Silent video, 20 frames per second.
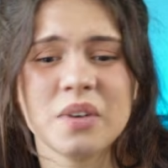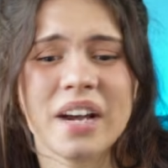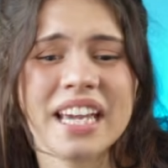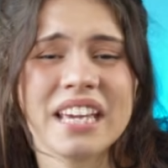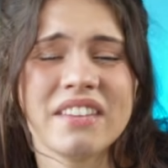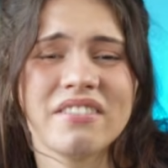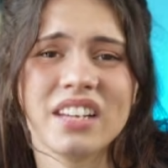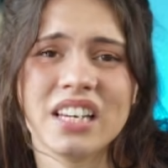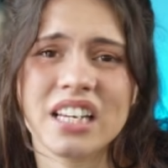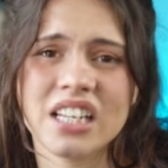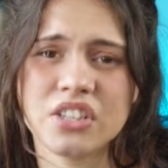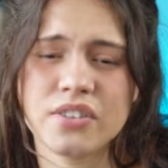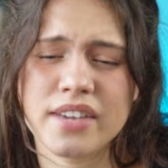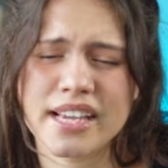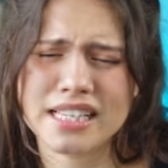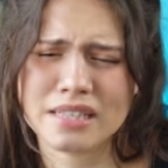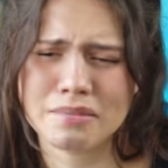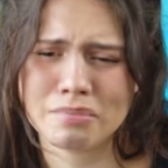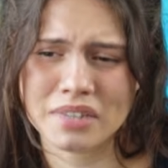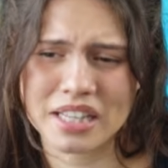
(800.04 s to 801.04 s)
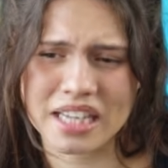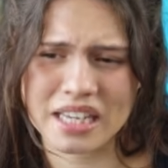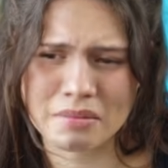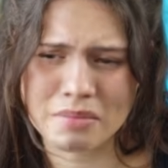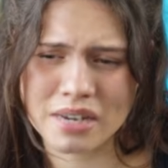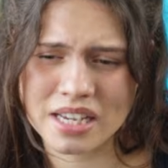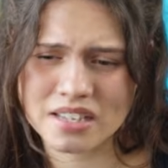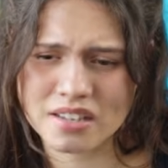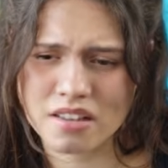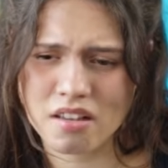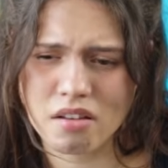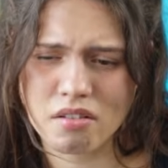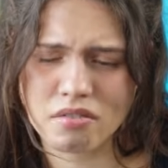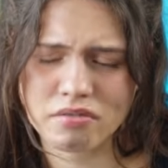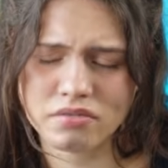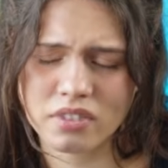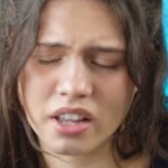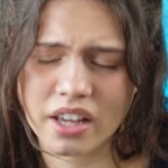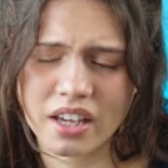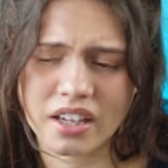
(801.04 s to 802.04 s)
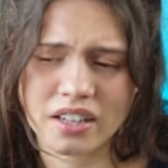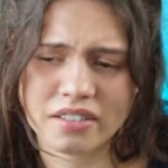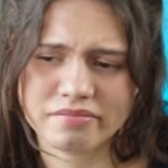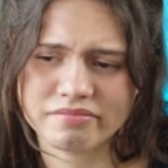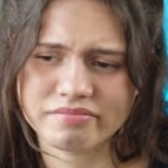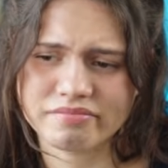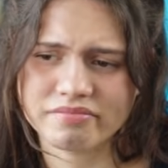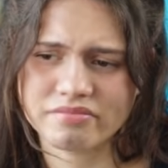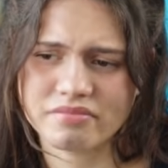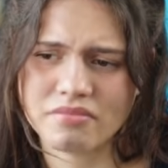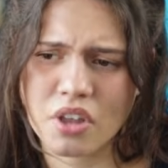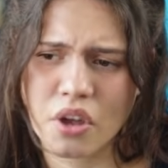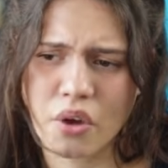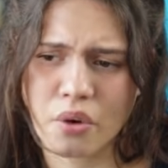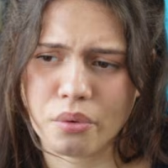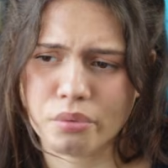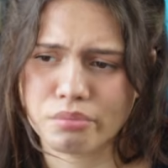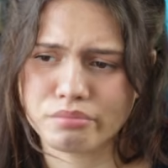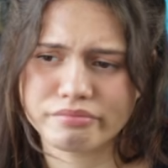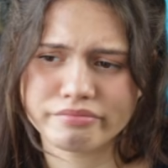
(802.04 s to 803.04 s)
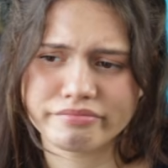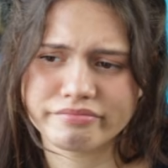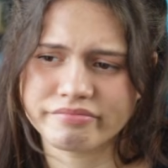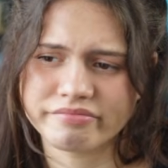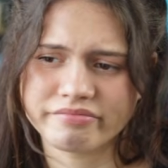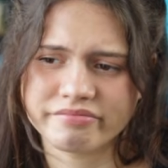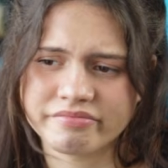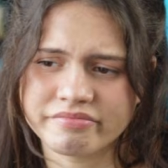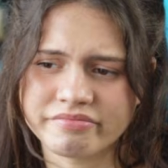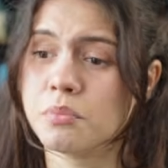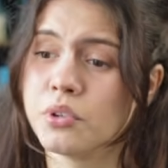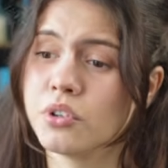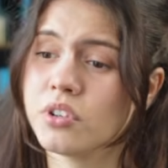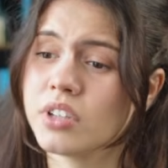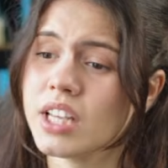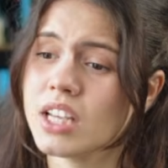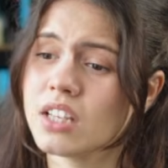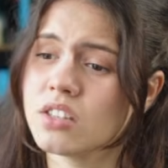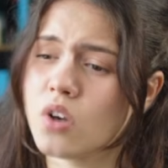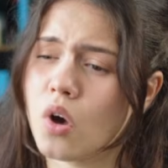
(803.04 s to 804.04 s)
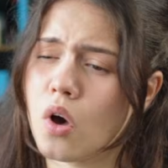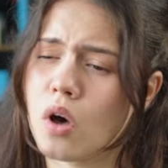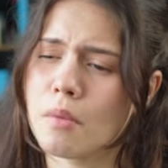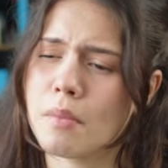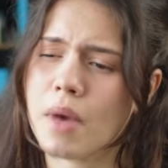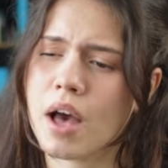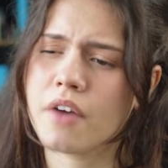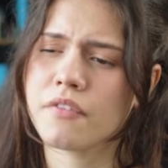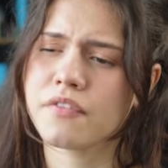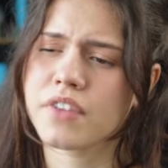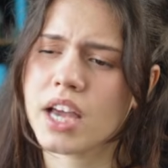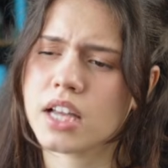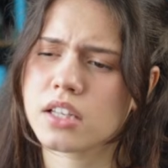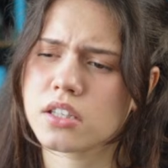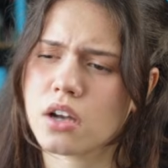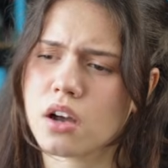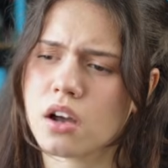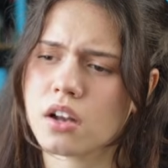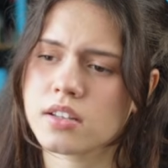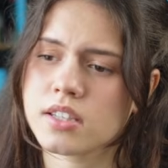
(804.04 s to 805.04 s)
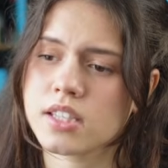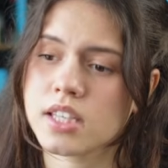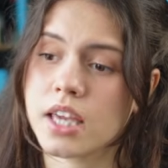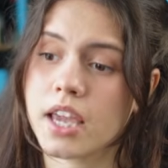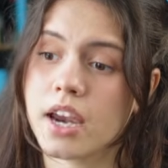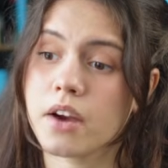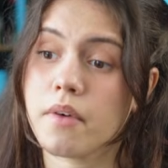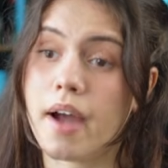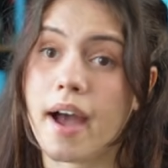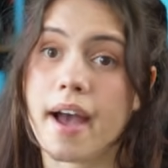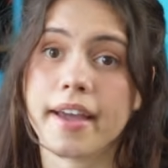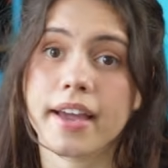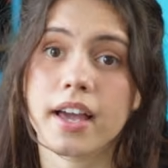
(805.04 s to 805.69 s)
I even need to explain myself? Like, no. Brooding tall mafia dons, here I